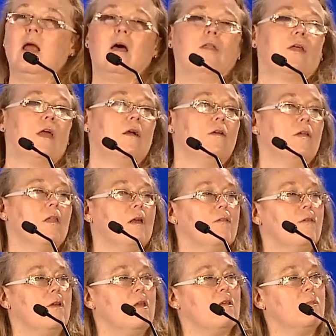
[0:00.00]
healthcare
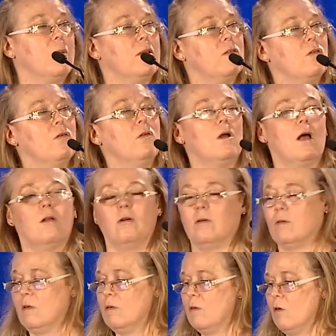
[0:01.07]
delivery, they spend
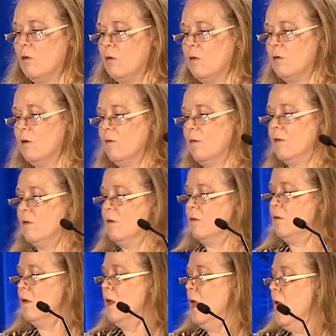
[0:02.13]
$2 on social
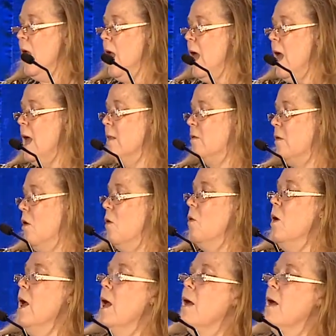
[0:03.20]
services. And so